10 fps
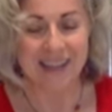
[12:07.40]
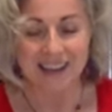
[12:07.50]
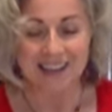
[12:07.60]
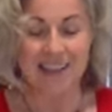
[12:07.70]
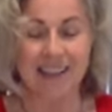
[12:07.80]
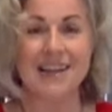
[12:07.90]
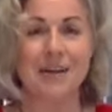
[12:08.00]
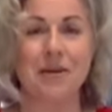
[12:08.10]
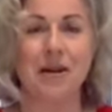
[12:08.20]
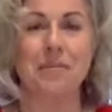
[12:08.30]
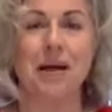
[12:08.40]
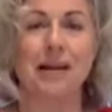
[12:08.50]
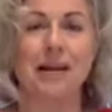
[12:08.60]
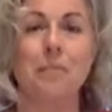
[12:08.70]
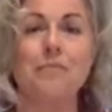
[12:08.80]
So there's our
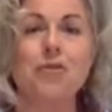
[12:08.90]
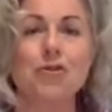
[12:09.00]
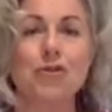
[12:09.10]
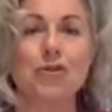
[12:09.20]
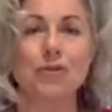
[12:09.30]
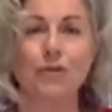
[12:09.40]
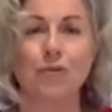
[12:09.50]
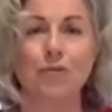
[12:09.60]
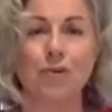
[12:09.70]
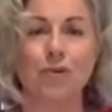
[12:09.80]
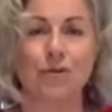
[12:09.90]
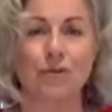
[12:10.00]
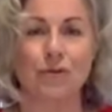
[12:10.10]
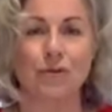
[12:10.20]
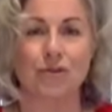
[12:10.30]
guacamole, a beautiful,
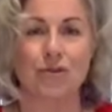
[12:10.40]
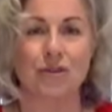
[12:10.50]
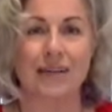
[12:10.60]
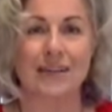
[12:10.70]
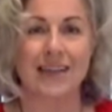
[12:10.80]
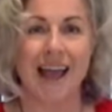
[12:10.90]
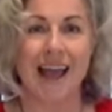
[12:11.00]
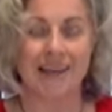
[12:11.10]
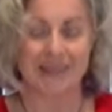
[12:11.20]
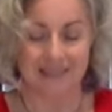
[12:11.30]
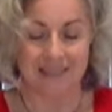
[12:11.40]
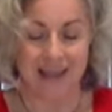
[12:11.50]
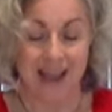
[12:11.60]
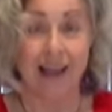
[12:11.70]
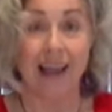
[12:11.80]
beautiful treat and
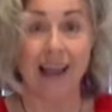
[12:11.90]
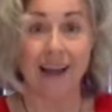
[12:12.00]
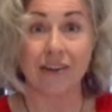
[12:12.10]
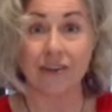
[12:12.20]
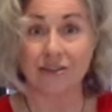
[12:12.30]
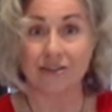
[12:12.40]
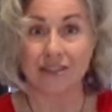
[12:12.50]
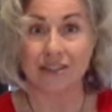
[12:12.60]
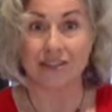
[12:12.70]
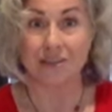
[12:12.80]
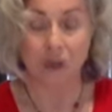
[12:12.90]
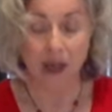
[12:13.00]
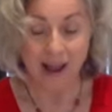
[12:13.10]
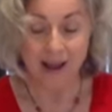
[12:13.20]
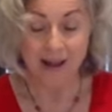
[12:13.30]
snack and nutritious
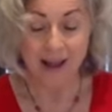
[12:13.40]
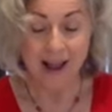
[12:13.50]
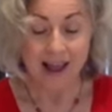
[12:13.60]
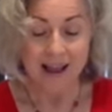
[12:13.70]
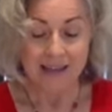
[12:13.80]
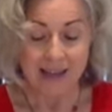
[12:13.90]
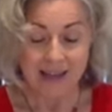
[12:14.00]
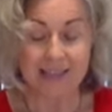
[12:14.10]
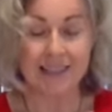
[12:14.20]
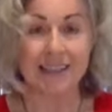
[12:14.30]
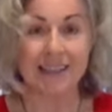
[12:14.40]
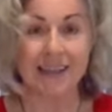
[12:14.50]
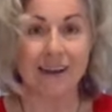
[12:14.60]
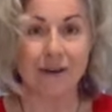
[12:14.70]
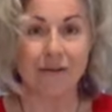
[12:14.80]
way,
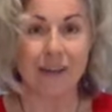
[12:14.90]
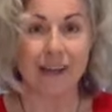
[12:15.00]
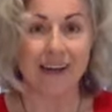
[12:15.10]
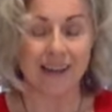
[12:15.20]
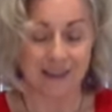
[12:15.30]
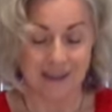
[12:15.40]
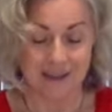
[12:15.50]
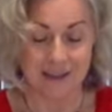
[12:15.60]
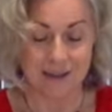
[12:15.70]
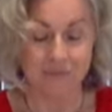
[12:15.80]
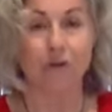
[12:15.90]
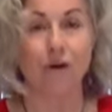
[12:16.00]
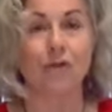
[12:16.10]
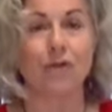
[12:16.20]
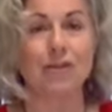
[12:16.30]
tastily, of getting
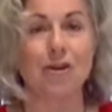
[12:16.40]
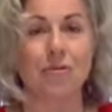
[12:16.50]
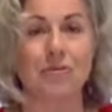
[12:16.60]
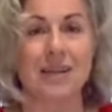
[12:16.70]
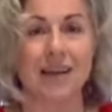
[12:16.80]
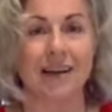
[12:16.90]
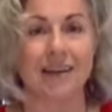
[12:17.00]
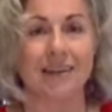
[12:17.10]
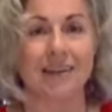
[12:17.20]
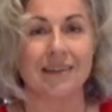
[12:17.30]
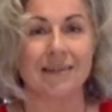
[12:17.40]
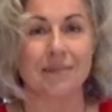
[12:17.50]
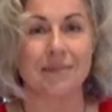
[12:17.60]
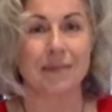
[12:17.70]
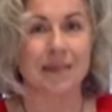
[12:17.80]
several of your top 10
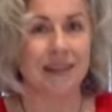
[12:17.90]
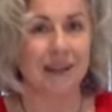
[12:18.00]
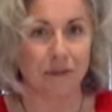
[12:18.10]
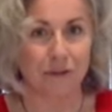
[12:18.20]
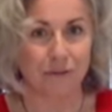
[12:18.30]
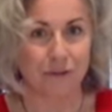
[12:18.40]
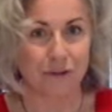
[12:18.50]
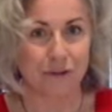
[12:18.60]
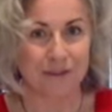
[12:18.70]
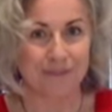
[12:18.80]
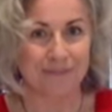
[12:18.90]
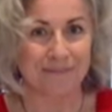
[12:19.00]
best healthy foods.